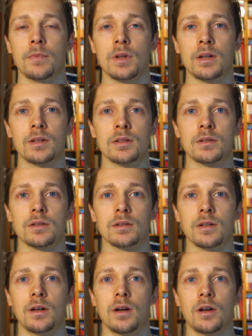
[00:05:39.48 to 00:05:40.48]
It's
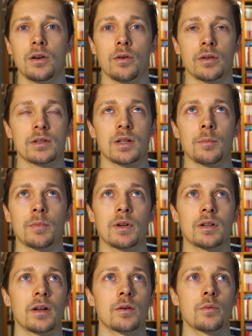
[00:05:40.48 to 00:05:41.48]
not
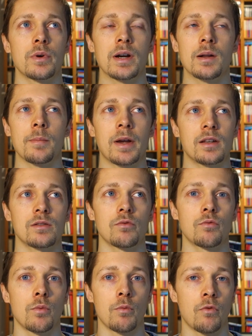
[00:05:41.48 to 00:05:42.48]
something that really makes
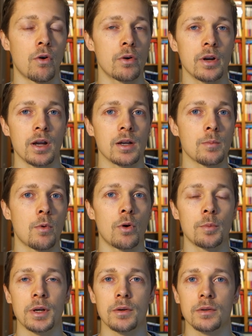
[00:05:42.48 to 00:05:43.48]
you worry
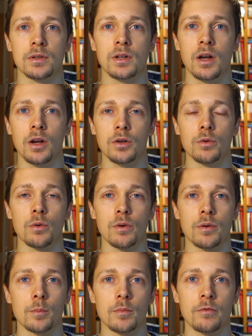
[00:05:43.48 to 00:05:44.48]
anymore, because
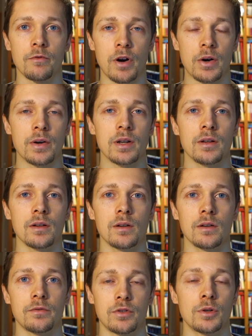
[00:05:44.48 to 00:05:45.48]
you're very
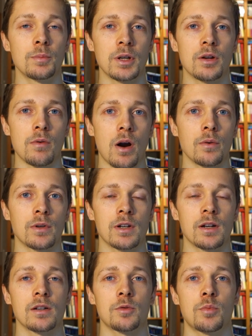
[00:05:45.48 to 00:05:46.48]
firmly grounded
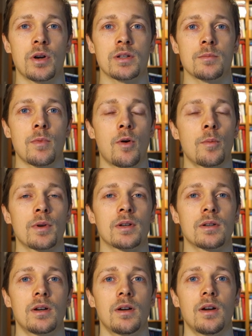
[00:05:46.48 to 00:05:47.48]
in this present
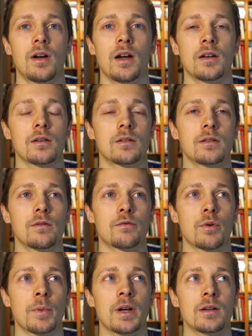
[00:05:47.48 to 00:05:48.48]
moment. And
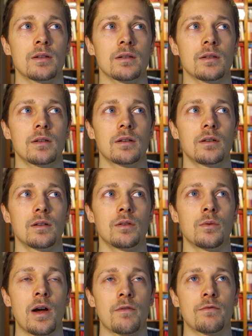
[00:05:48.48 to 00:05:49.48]
from that,
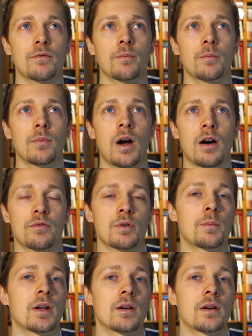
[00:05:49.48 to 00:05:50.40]
you have, after